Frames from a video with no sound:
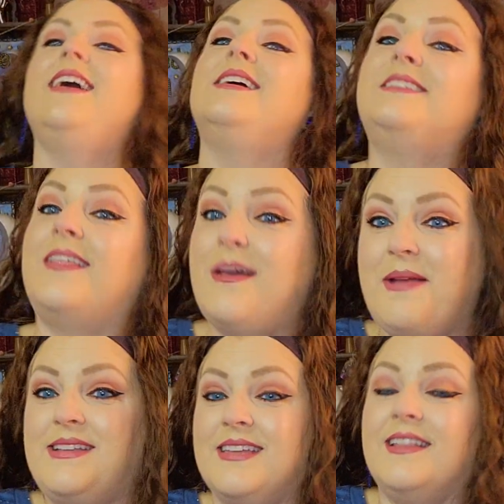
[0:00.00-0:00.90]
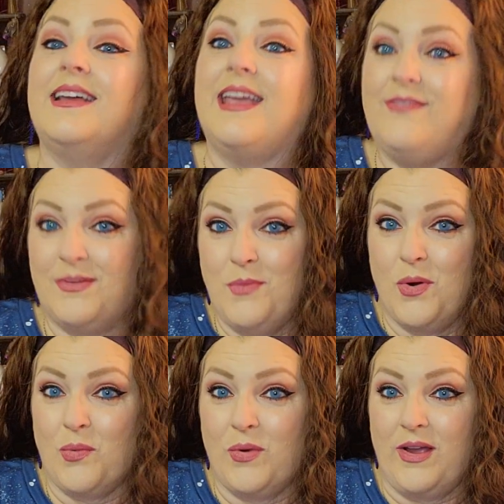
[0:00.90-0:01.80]
So that makes it look even
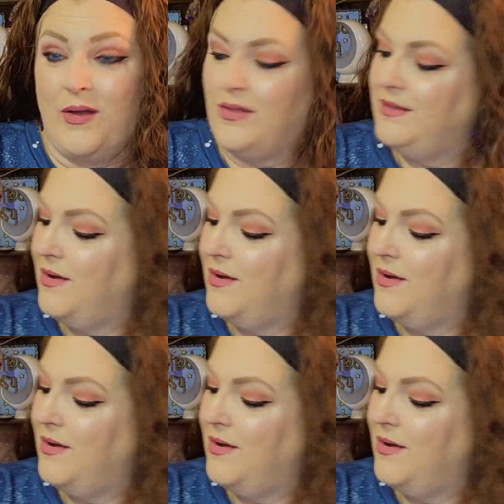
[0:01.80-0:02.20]
more real.